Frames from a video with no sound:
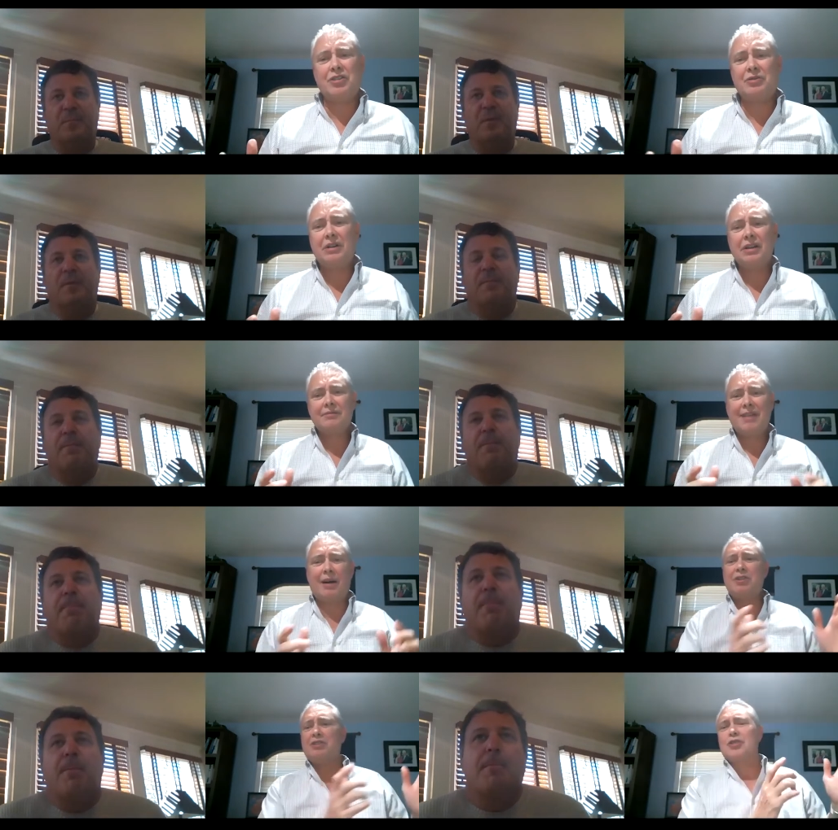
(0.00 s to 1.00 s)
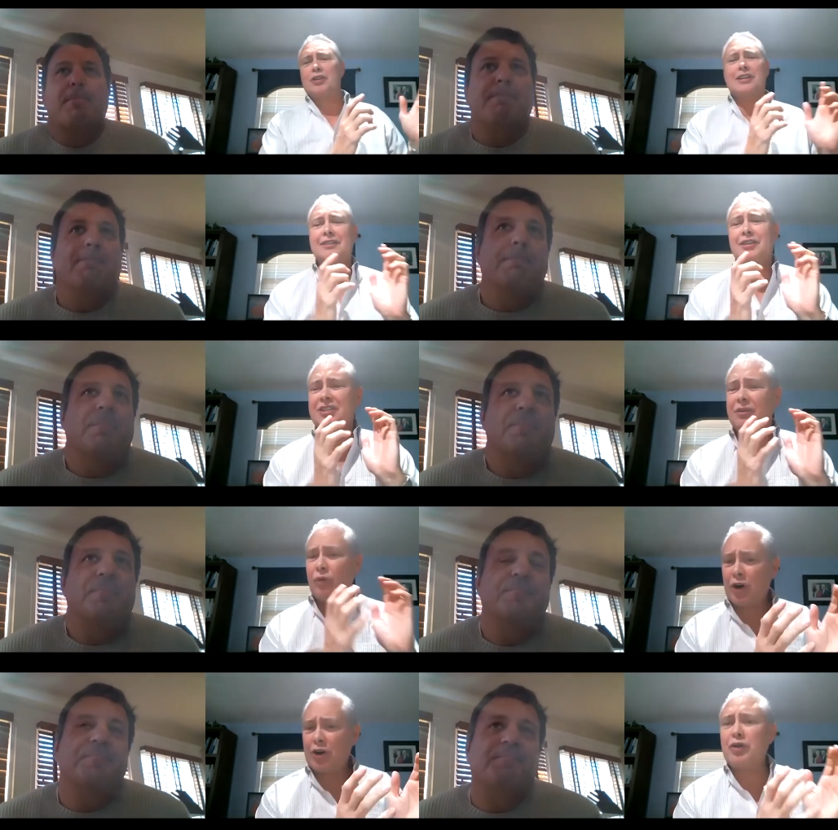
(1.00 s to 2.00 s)
Speaker 1: you how would you sort of give us
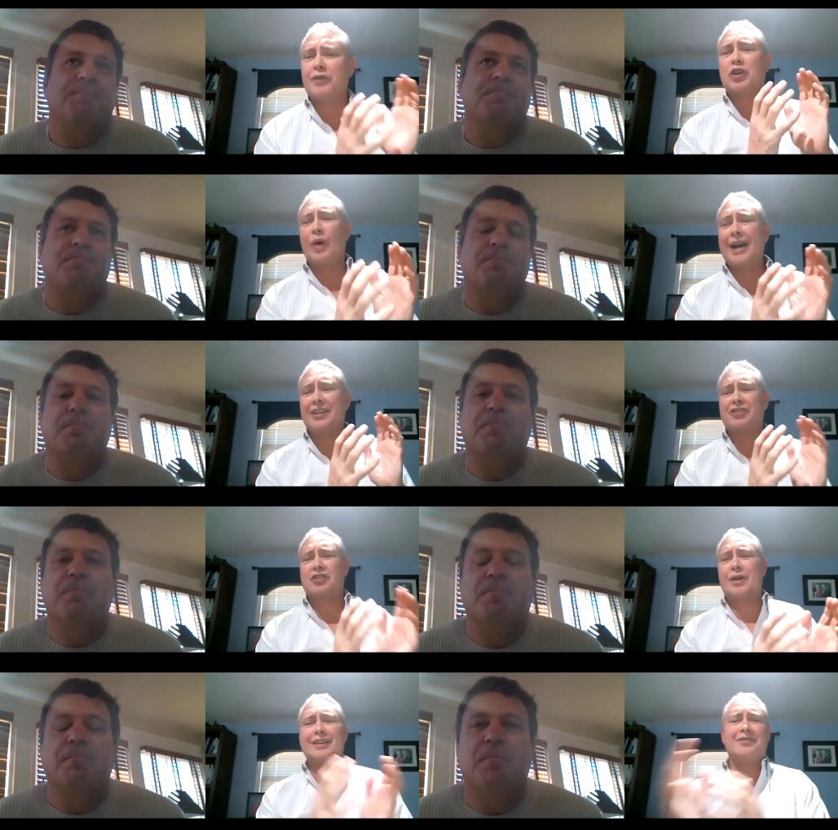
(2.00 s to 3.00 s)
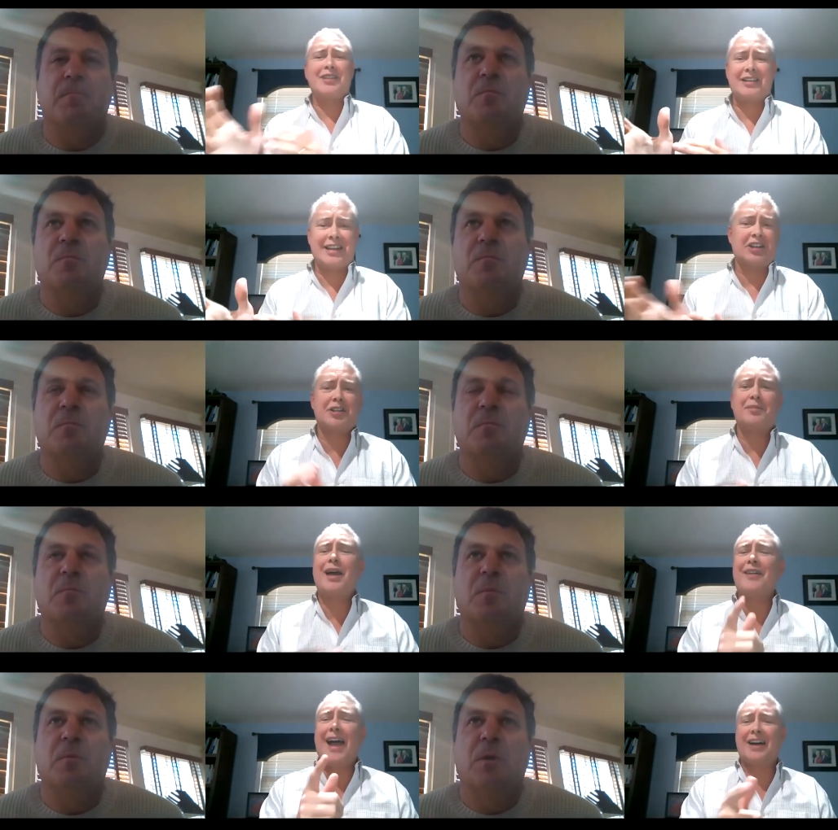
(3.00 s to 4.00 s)
one or two of the greatest strengths of each, that each of them
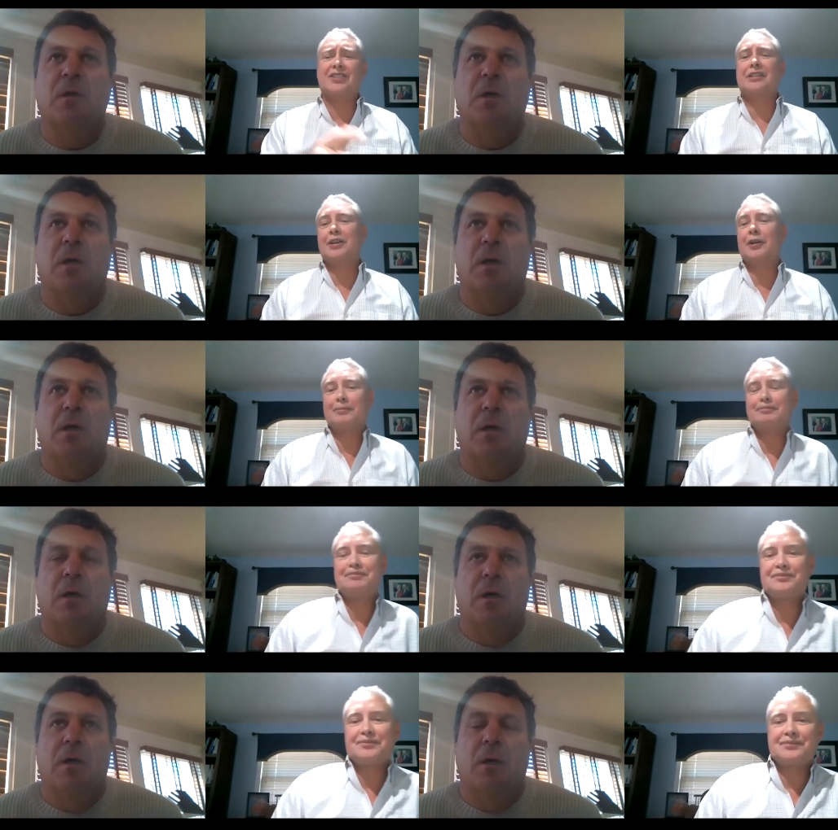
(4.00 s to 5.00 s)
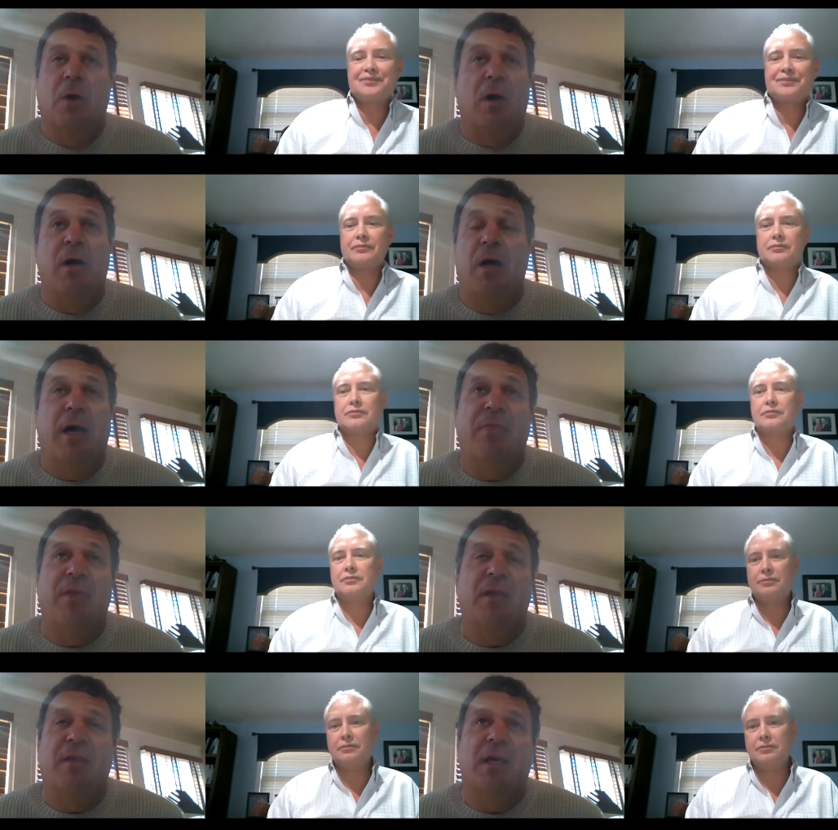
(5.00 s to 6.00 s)
have as a leader
Speaker 2: well i
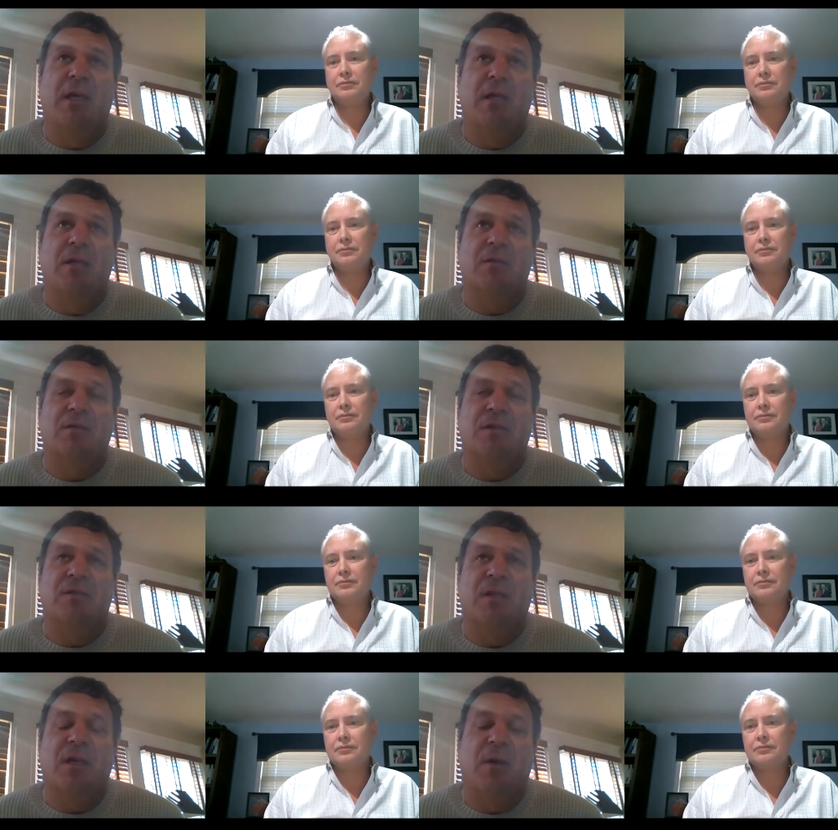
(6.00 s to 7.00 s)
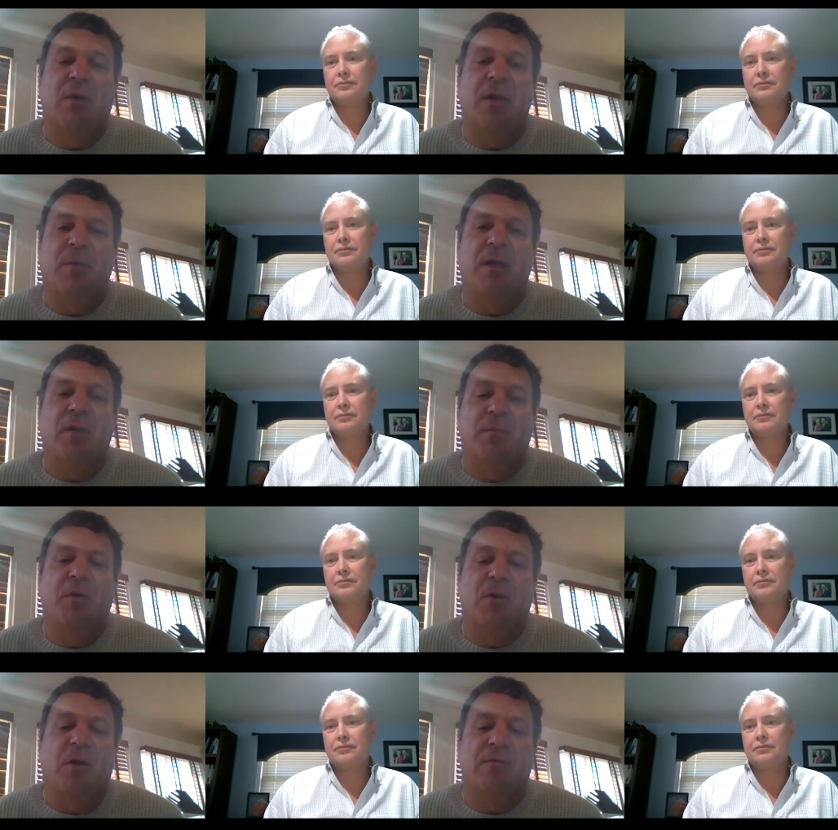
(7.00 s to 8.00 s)
think they there's this thing i write about in the
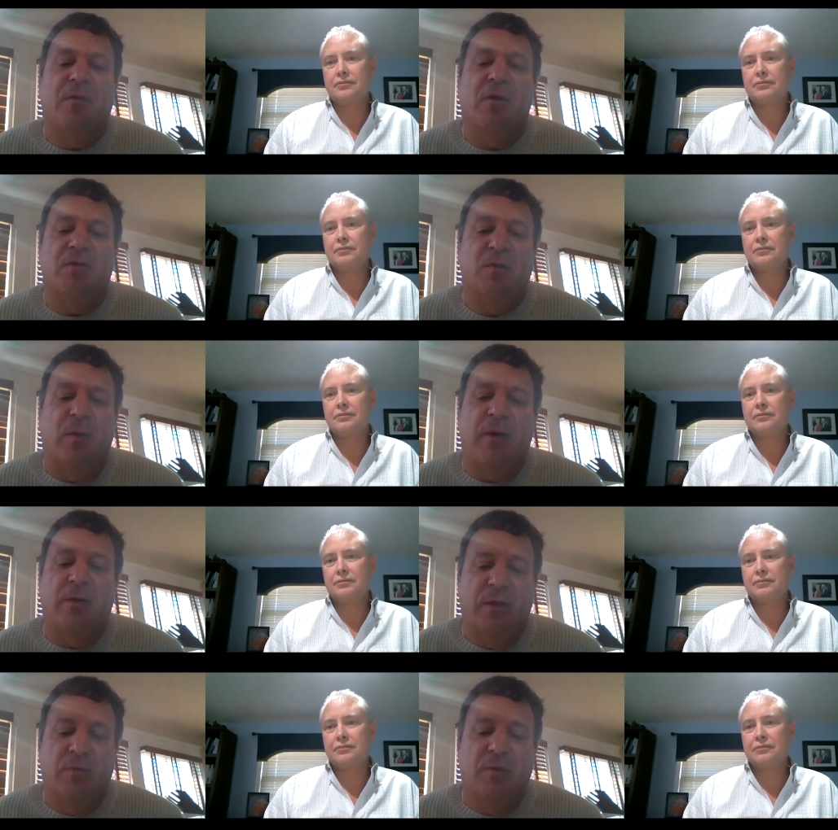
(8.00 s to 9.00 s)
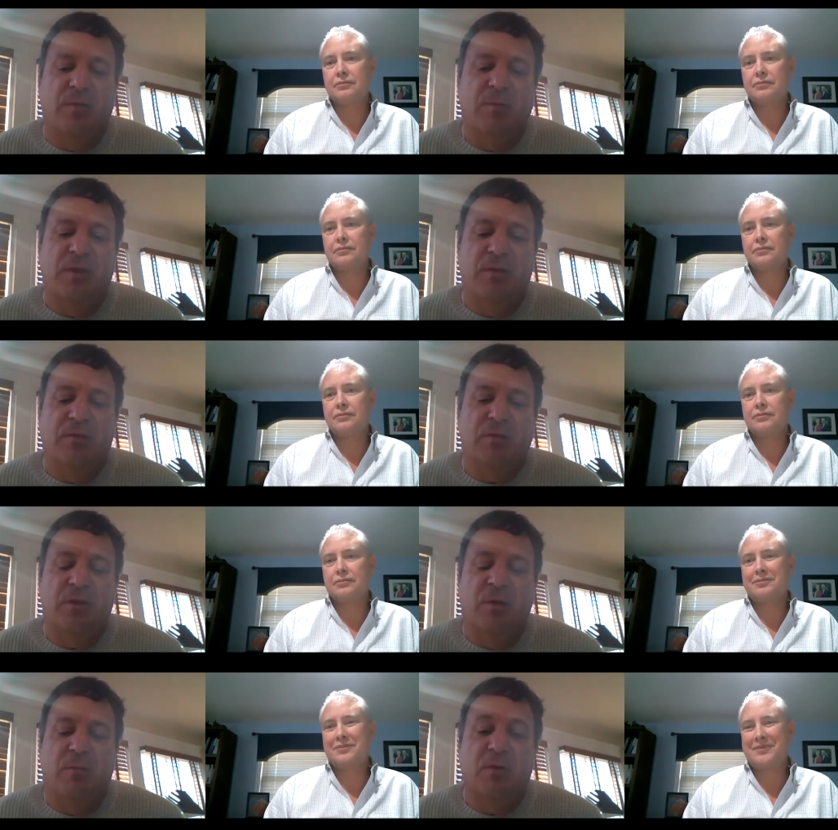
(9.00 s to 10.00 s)
book called false duality which means
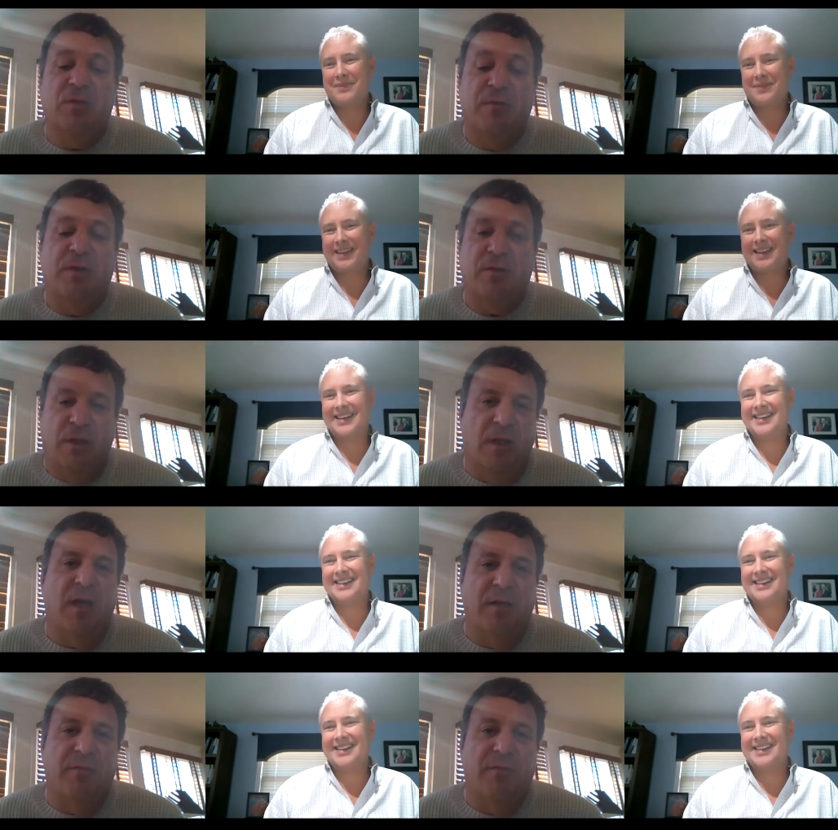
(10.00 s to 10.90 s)
you know most of us in life